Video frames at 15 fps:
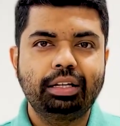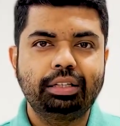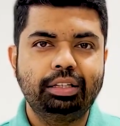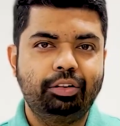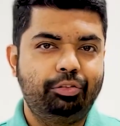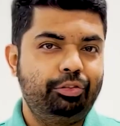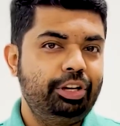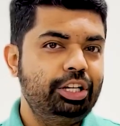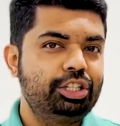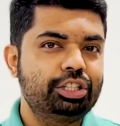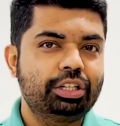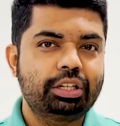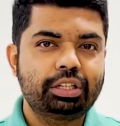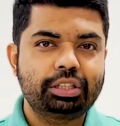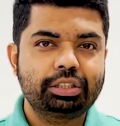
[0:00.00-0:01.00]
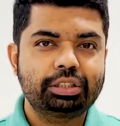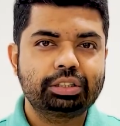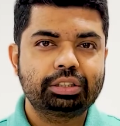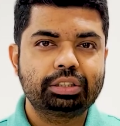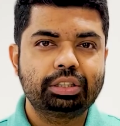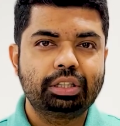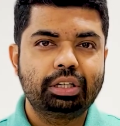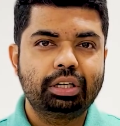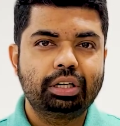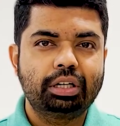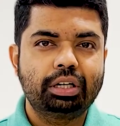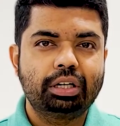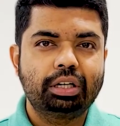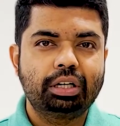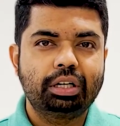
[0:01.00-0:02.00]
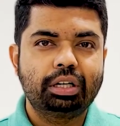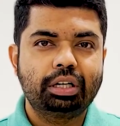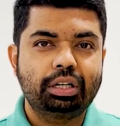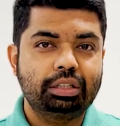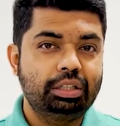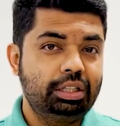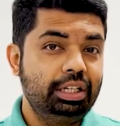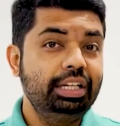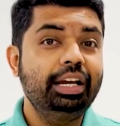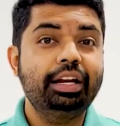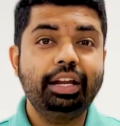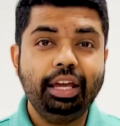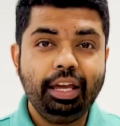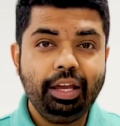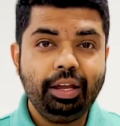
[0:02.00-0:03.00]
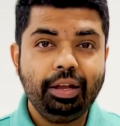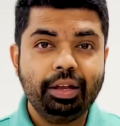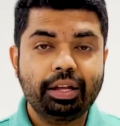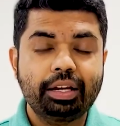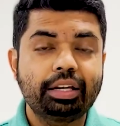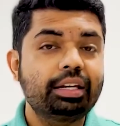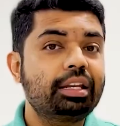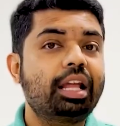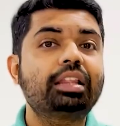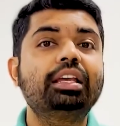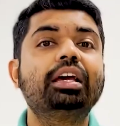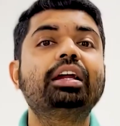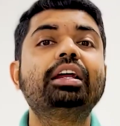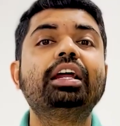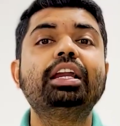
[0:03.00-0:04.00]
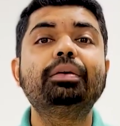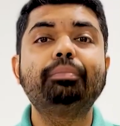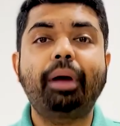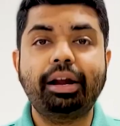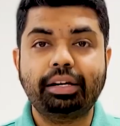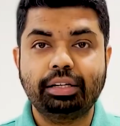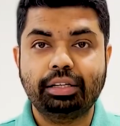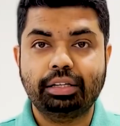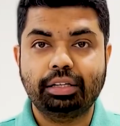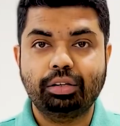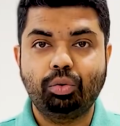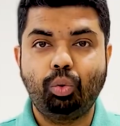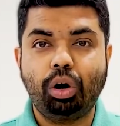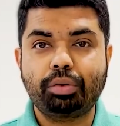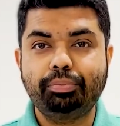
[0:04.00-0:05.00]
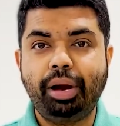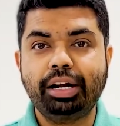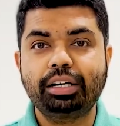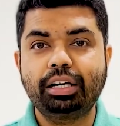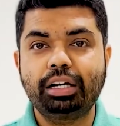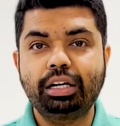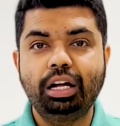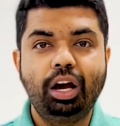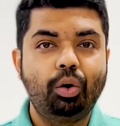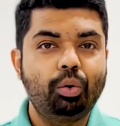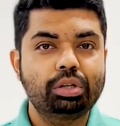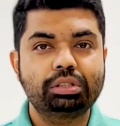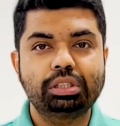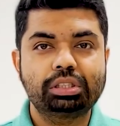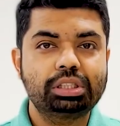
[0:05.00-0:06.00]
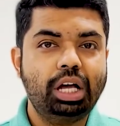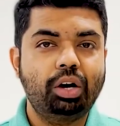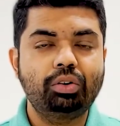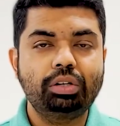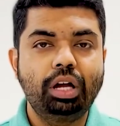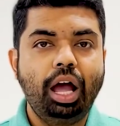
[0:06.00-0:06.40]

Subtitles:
the features, the DNA, nothing really mattered. What mattered was the sound,